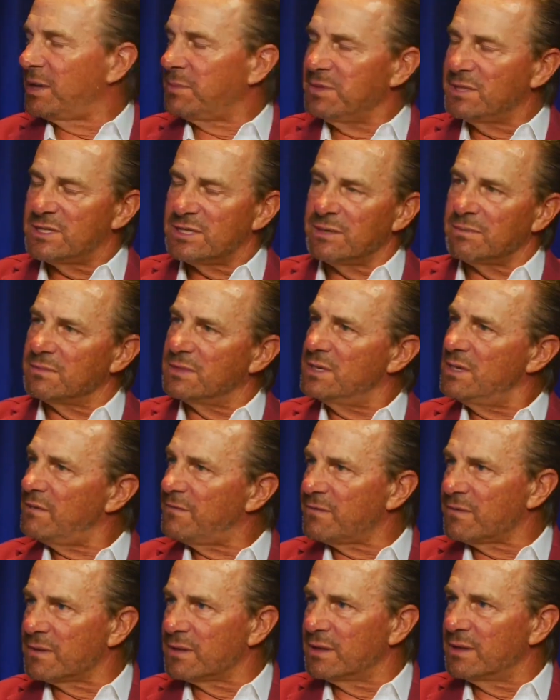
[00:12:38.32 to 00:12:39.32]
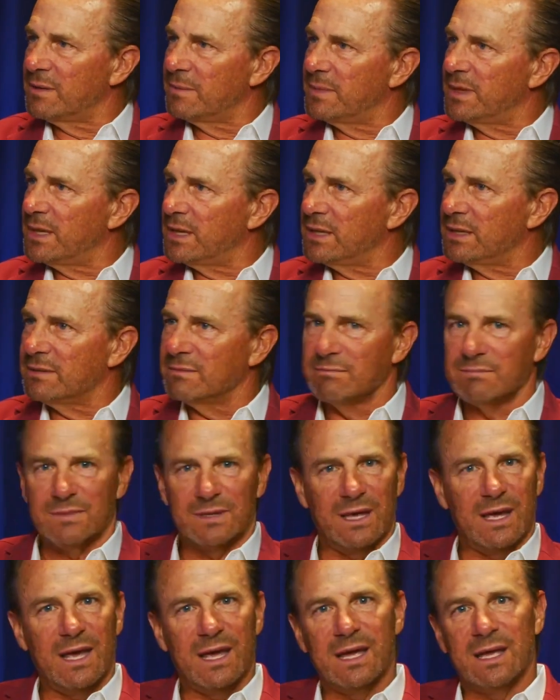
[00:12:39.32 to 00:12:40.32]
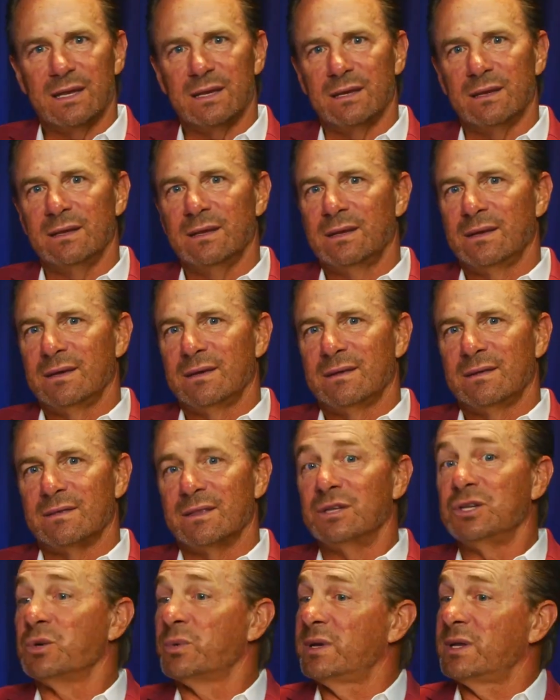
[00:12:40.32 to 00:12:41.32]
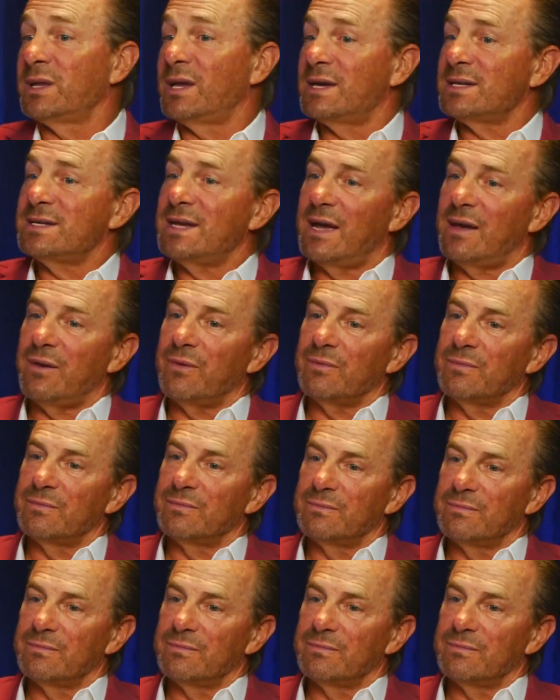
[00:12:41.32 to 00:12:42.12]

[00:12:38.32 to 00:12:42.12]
something different. I mean, and then you realize how